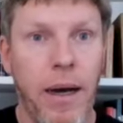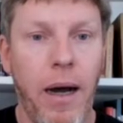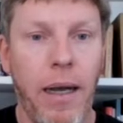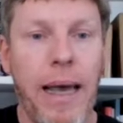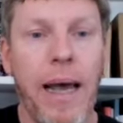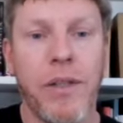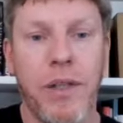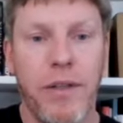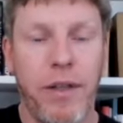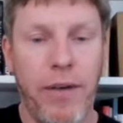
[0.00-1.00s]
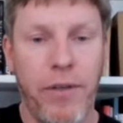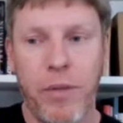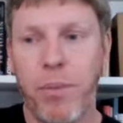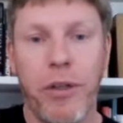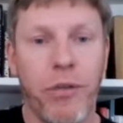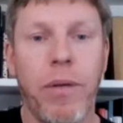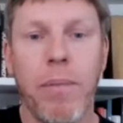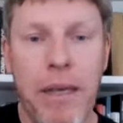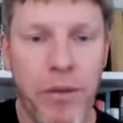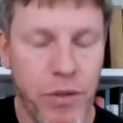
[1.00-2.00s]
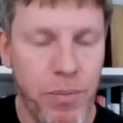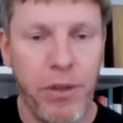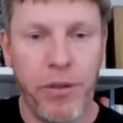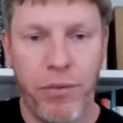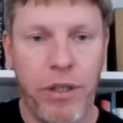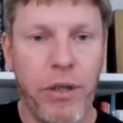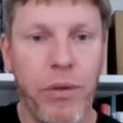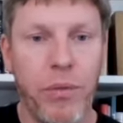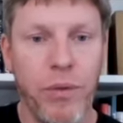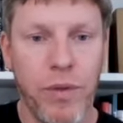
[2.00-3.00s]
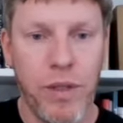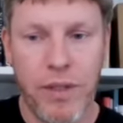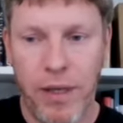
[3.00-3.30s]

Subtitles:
I can't say to you, Kevin, it's 0.3 meters or 0.3 newtons.